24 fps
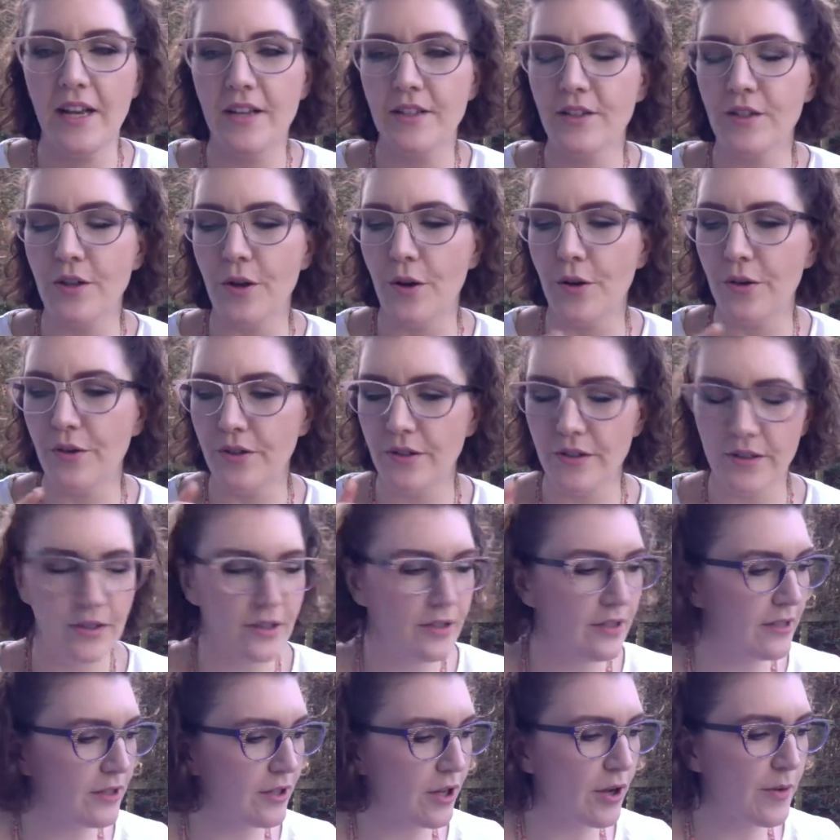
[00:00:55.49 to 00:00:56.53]
So
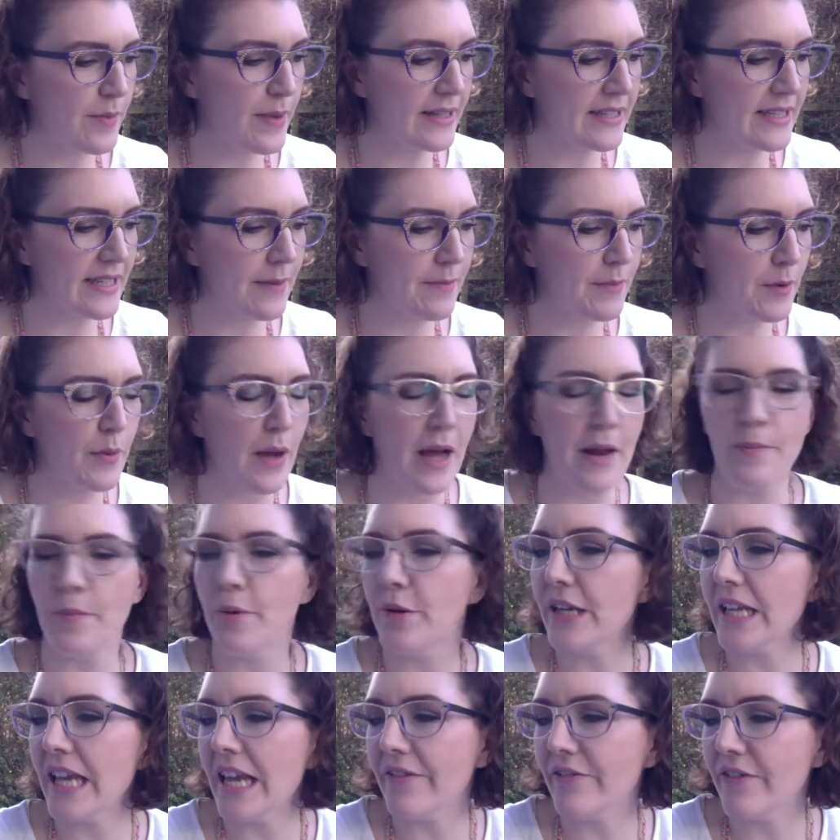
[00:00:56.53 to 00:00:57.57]
going back to number one,
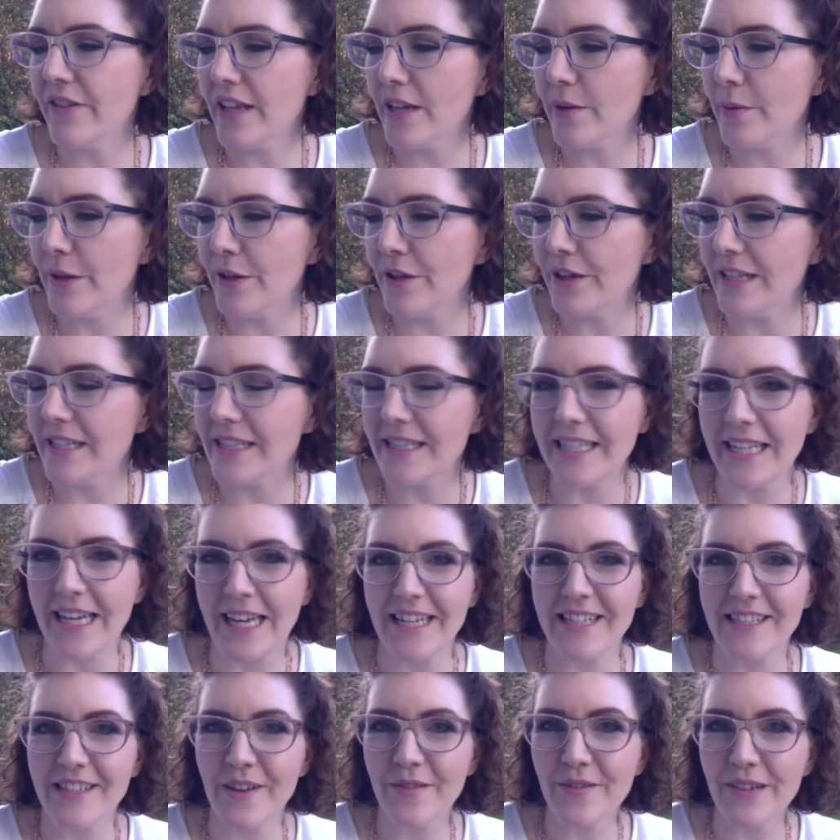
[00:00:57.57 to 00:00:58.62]
putting everything where you can see it.
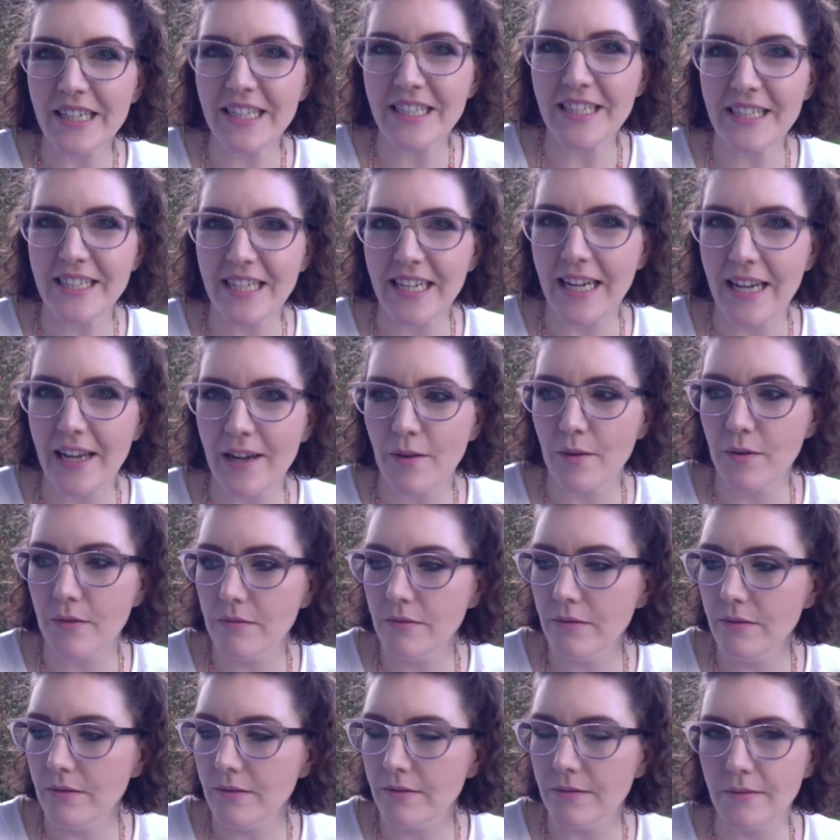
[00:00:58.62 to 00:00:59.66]
So I'm going to share
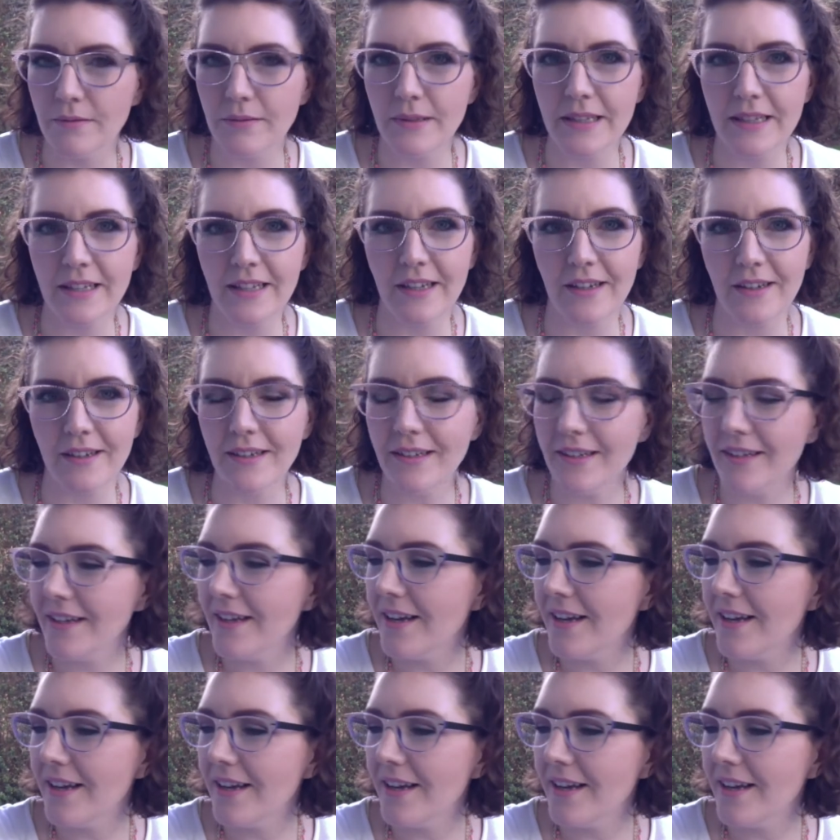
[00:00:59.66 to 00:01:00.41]
with you